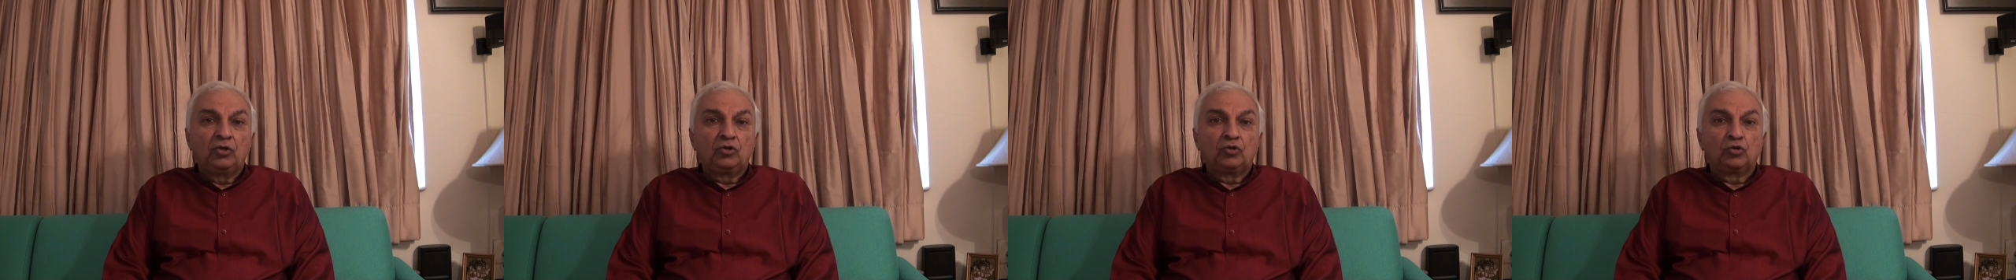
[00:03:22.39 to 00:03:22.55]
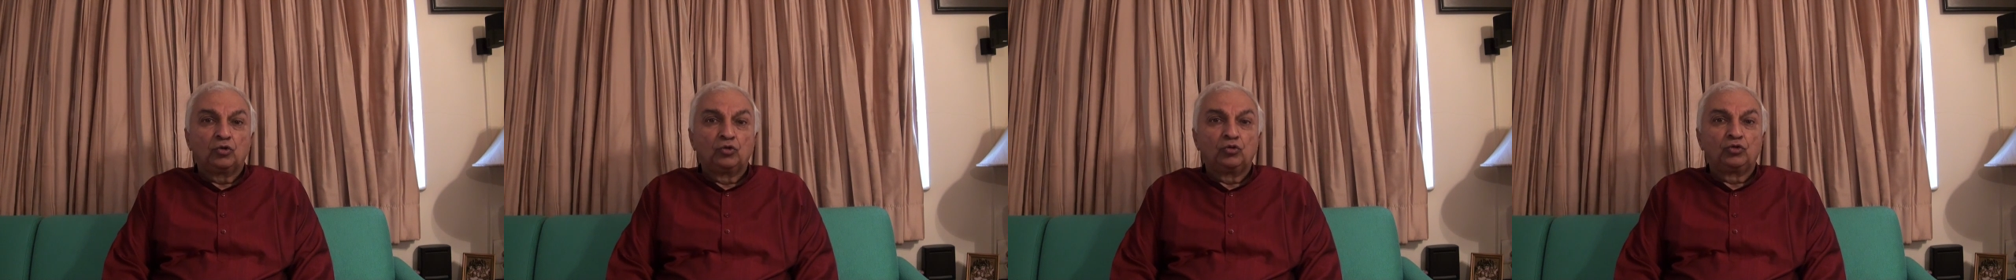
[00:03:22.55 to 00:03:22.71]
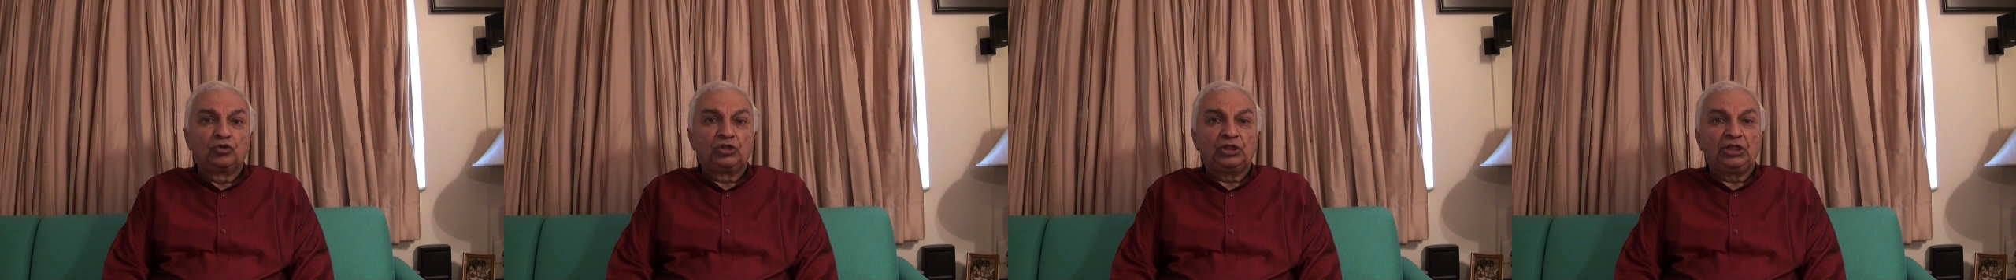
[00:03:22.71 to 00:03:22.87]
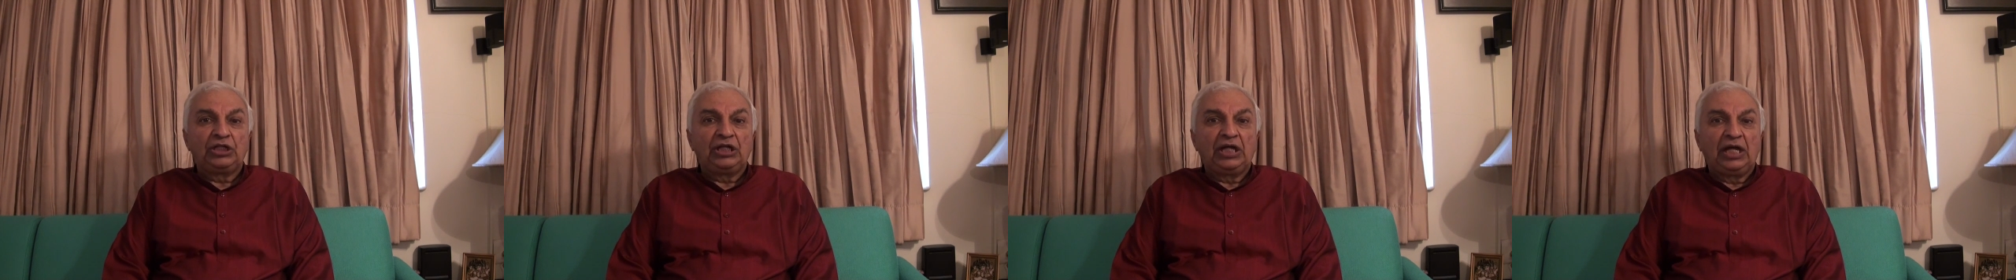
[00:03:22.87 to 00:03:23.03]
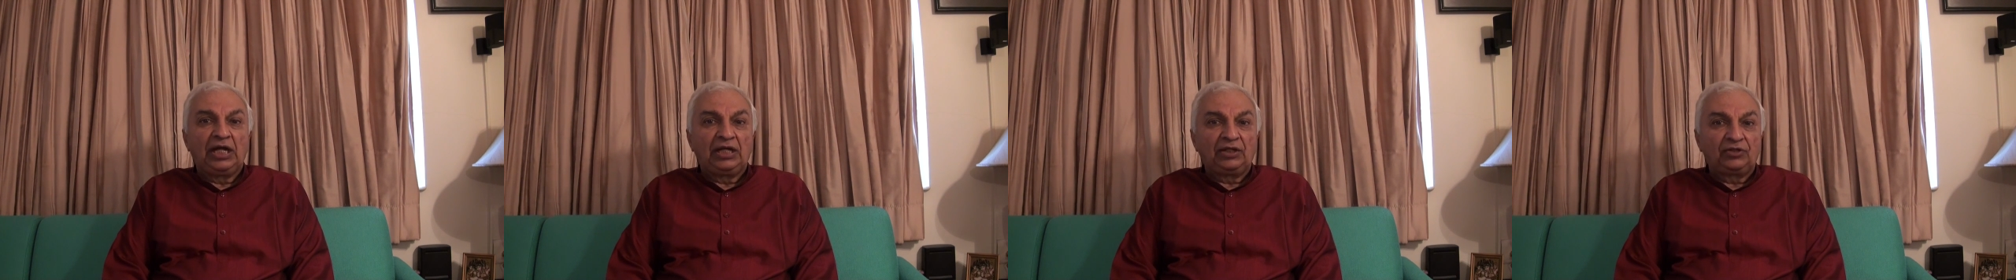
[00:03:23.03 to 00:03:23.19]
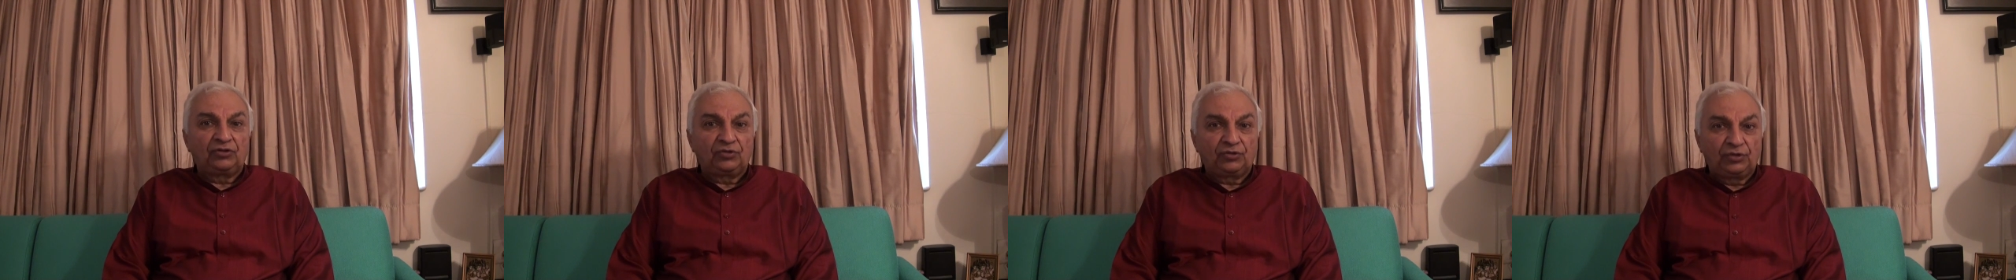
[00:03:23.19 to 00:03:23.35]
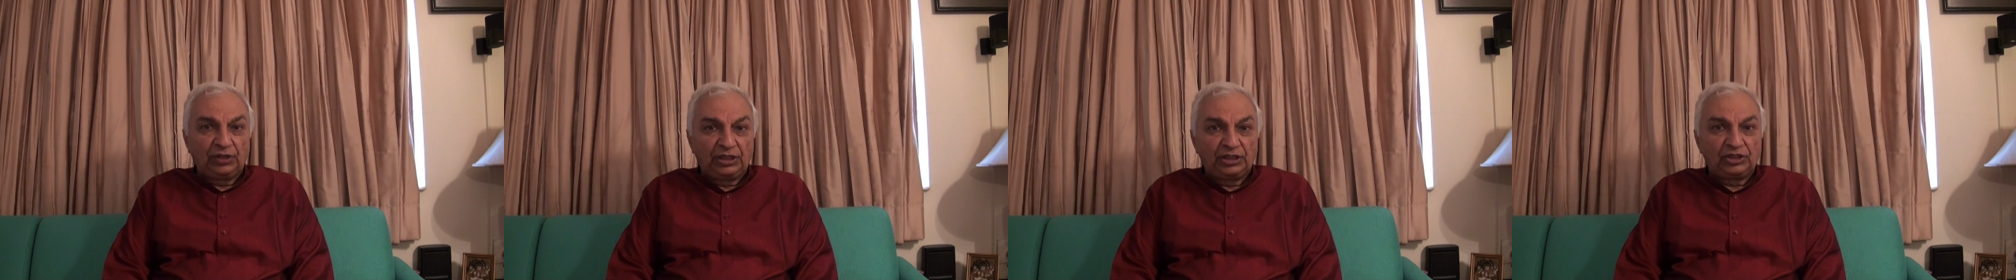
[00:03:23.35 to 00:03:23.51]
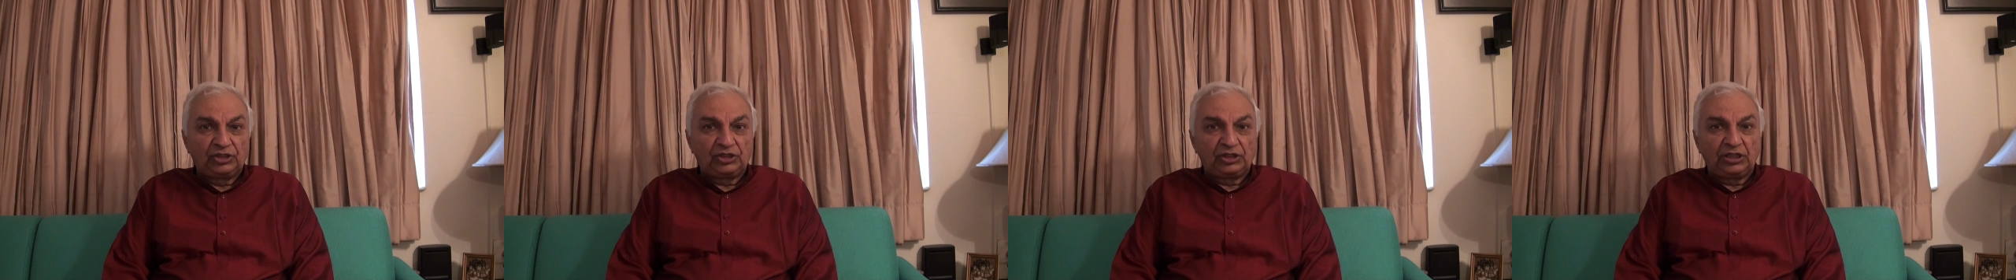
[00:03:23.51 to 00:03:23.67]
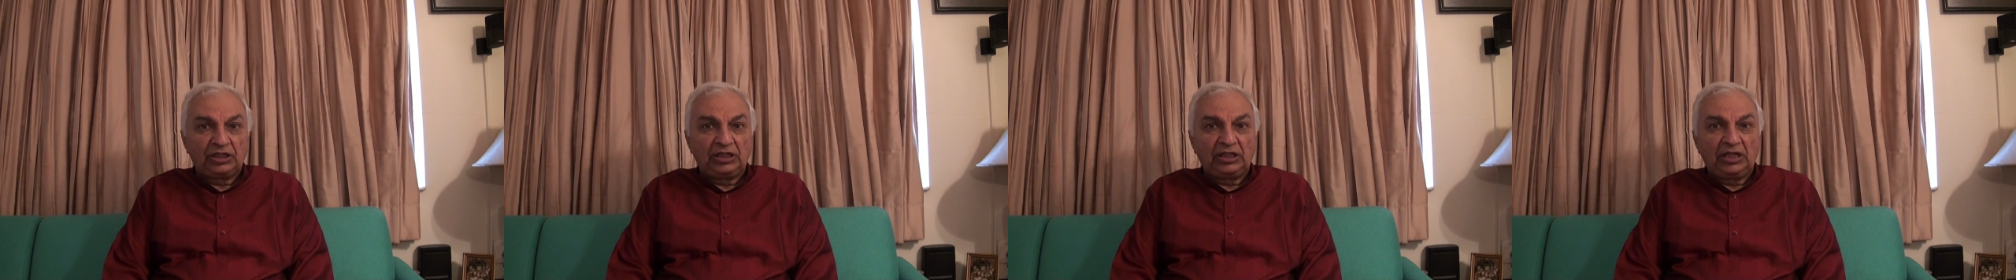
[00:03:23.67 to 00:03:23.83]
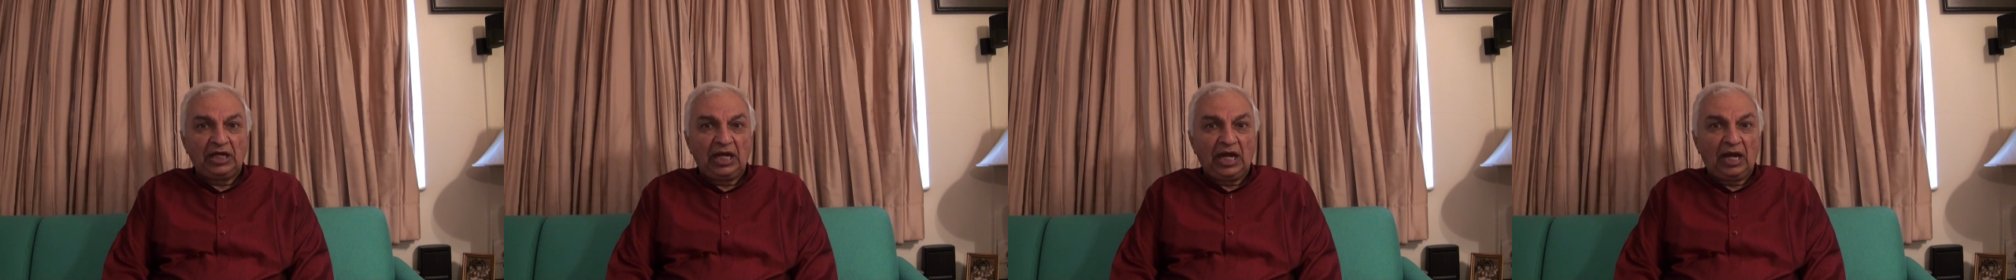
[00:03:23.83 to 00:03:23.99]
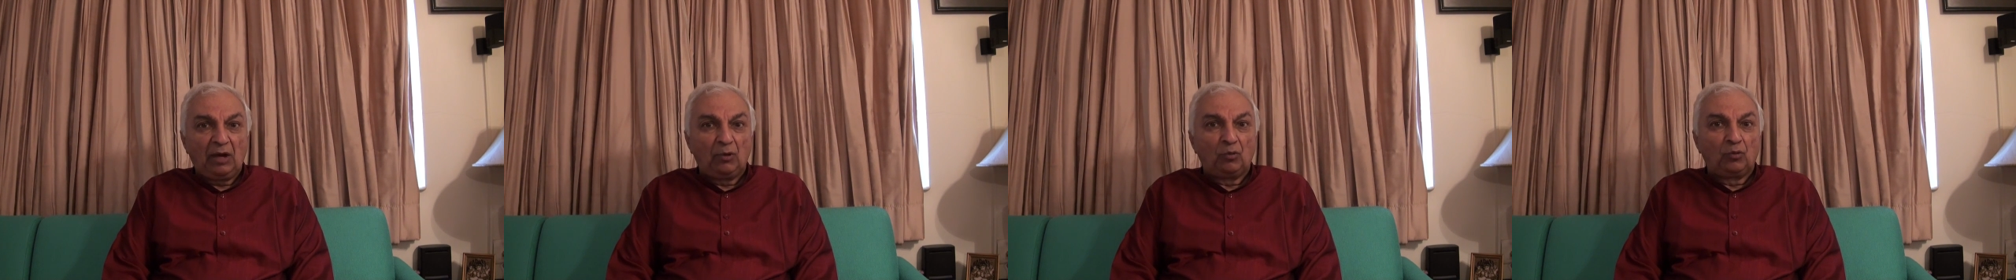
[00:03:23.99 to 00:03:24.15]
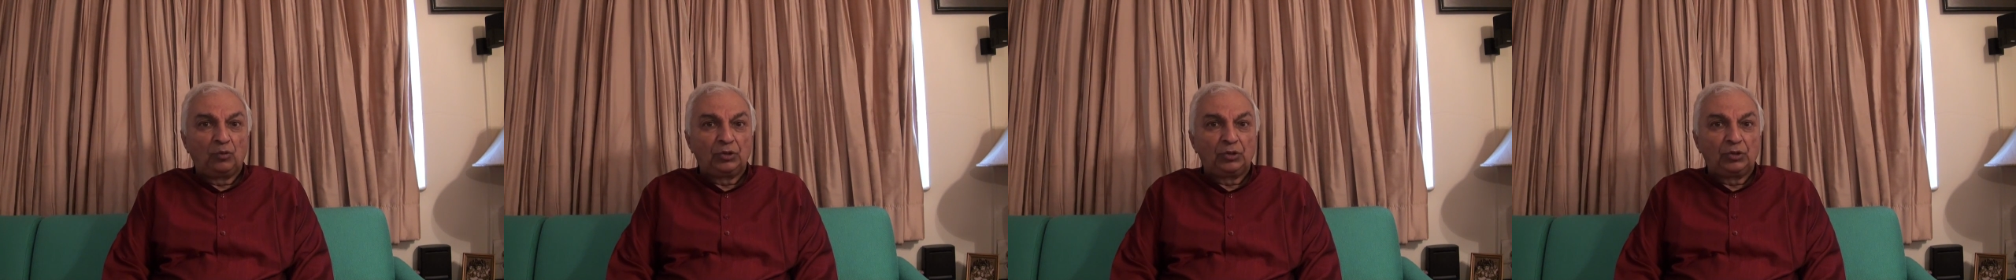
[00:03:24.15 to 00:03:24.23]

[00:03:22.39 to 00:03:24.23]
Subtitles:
2G and 3G,